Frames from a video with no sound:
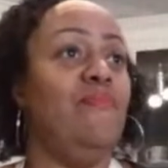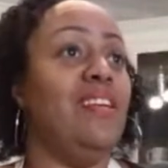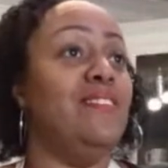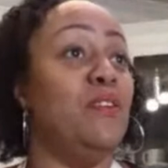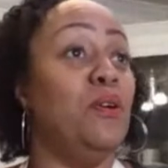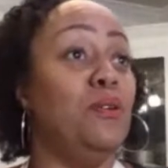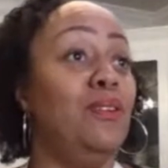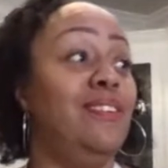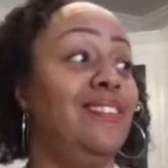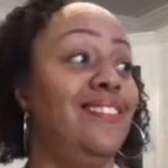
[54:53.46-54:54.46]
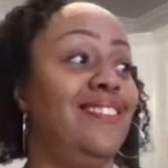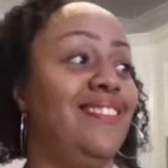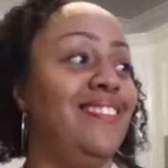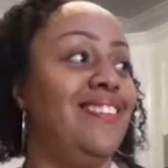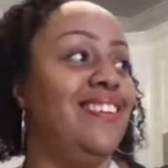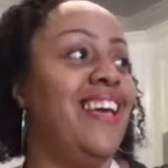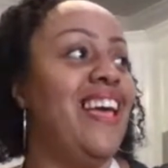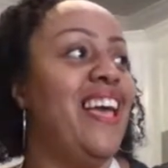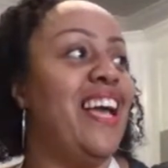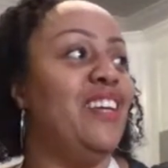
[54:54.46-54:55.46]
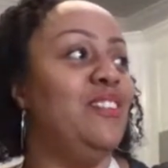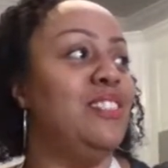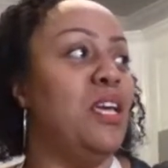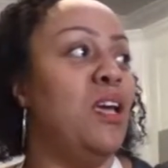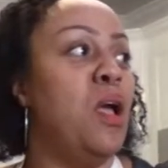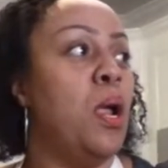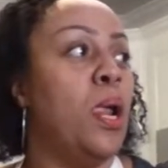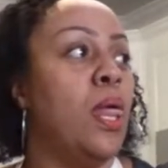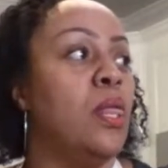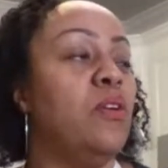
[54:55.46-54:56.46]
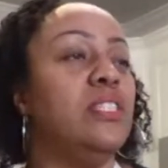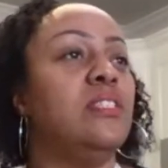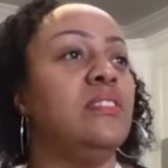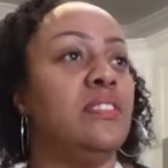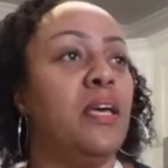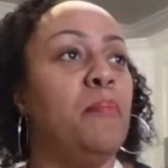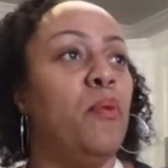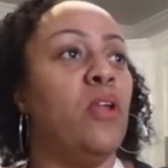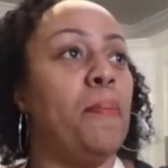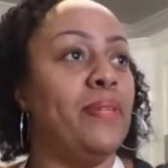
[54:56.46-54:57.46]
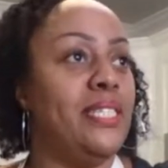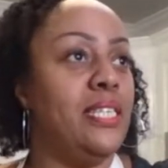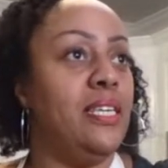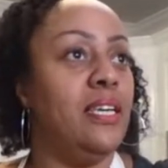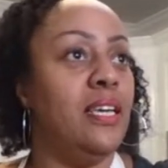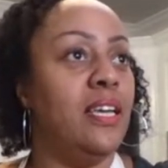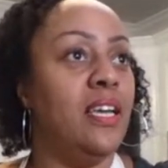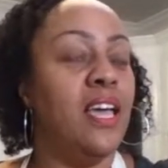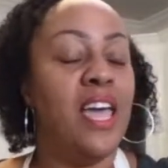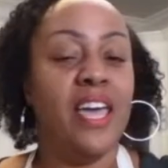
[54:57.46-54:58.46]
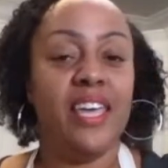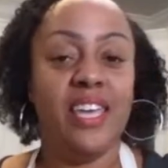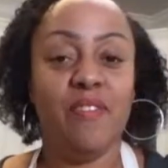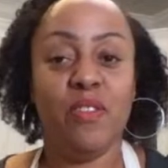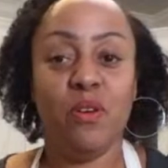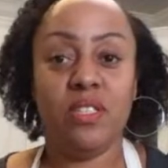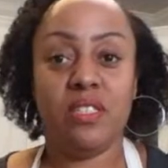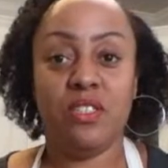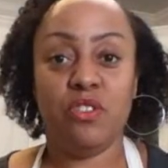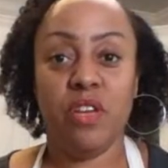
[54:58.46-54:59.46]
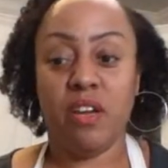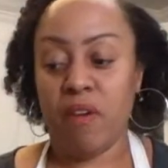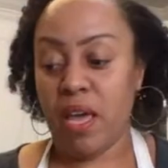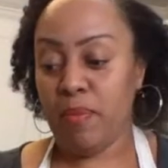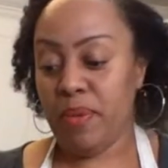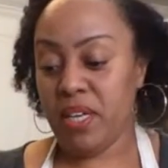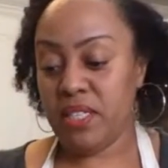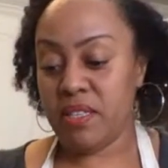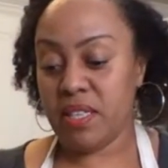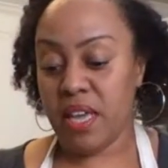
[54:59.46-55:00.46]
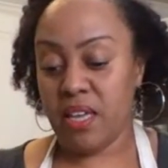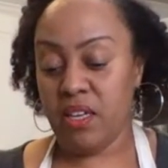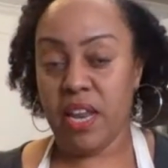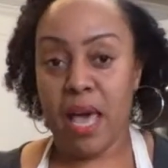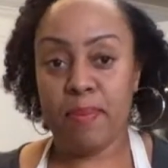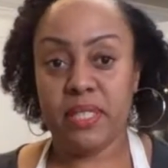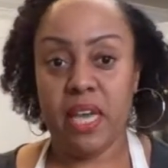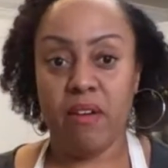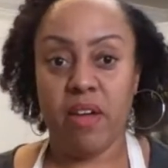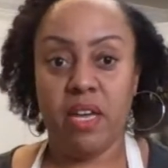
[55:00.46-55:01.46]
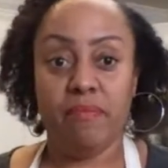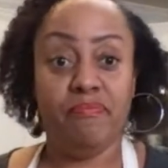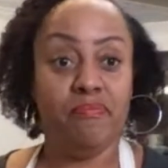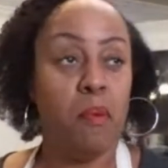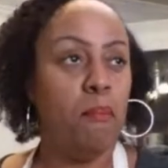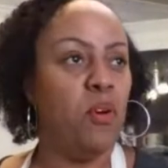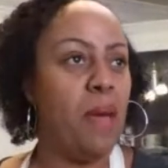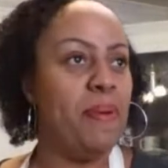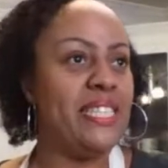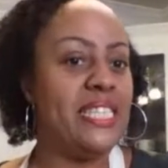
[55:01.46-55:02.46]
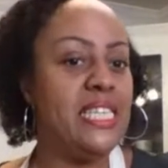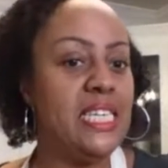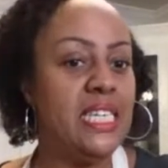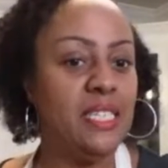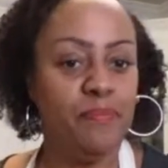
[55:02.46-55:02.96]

So you say, you can still say bon appetit. even though it's a drink, right? Because it's like good appetite, right? Bon appétit.